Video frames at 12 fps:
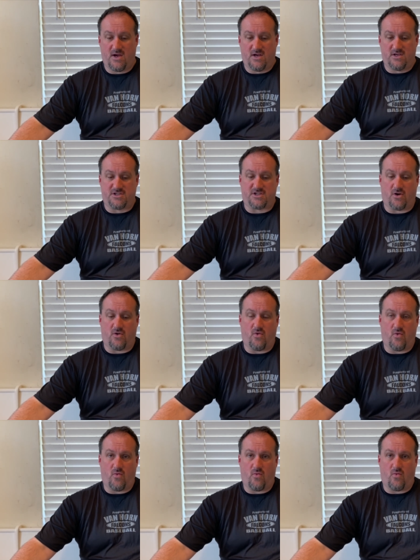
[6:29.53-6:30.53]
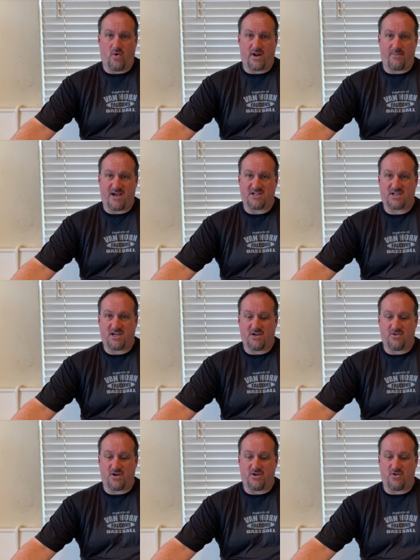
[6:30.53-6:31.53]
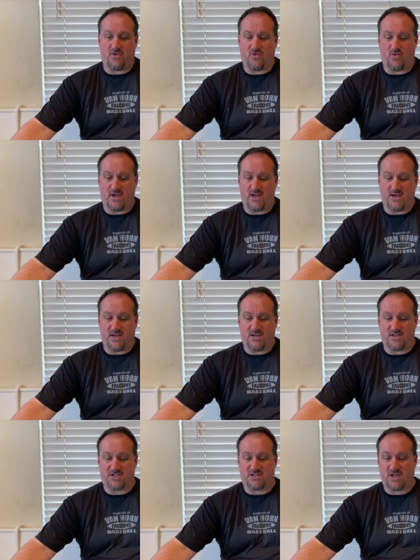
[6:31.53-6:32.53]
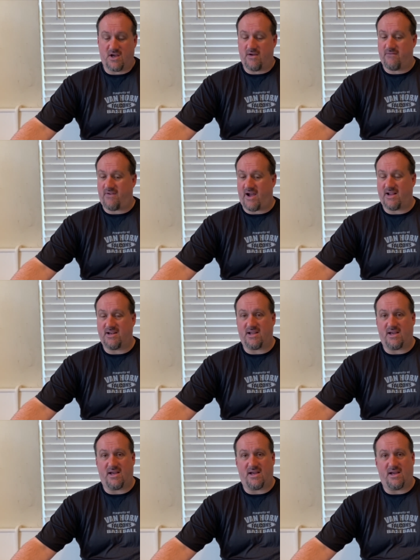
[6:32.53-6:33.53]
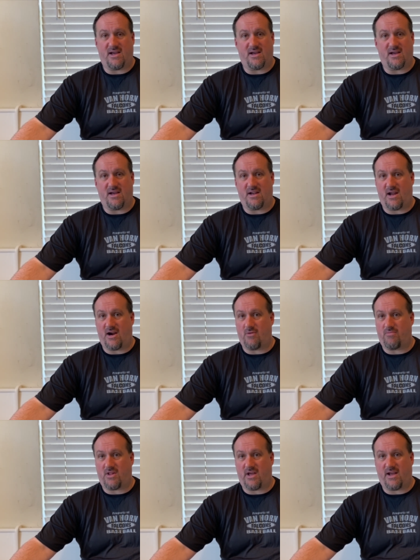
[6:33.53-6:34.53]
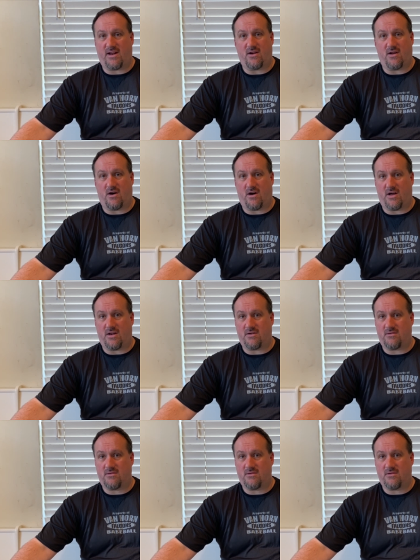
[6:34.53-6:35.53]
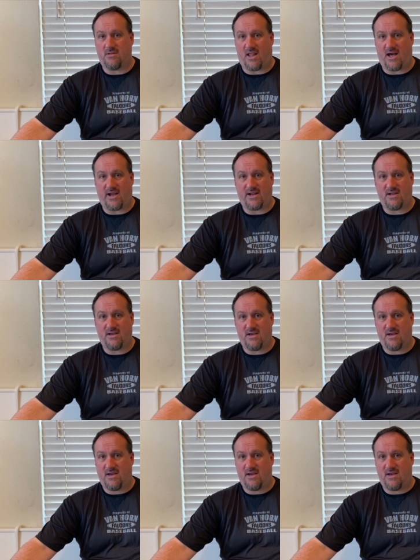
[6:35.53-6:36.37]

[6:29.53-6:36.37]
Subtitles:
So what I'm asking you to do is find an airplane online